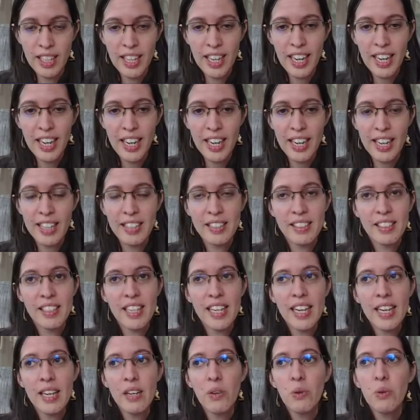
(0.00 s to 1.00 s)
And
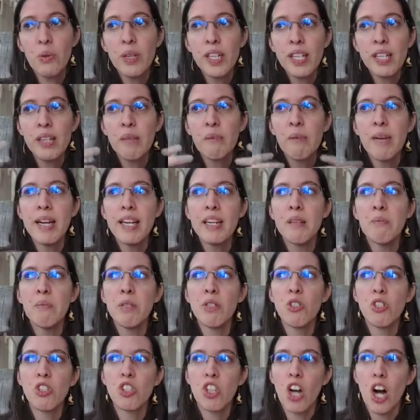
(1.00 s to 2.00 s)
it really made me
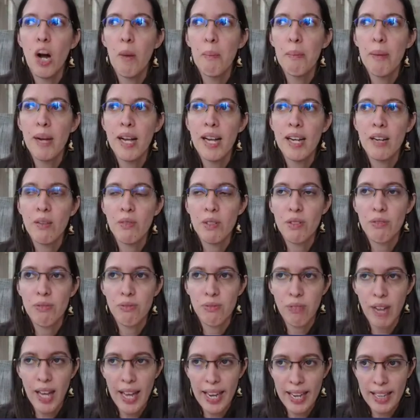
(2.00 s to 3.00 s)
stop and
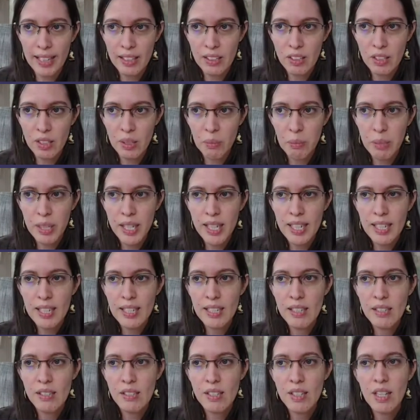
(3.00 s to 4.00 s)
reflect,
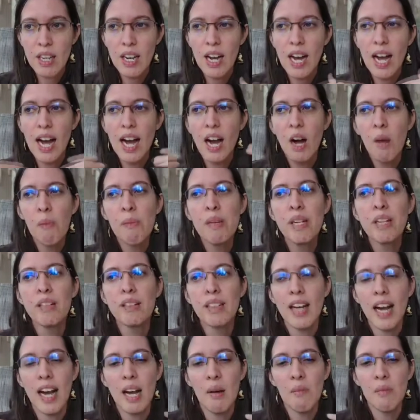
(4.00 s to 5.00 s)
because how many
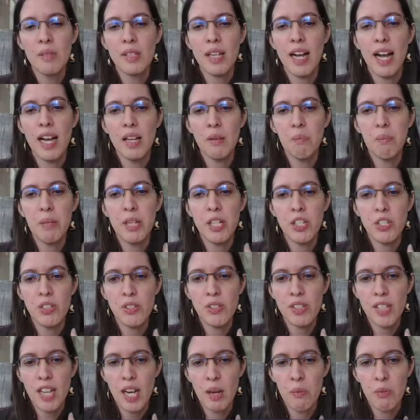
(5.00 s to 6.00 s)
times I had
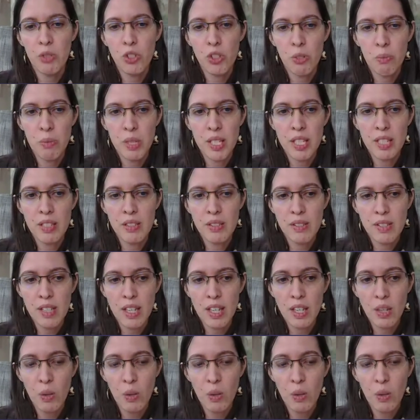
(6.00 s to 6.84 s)
patients come to me and say,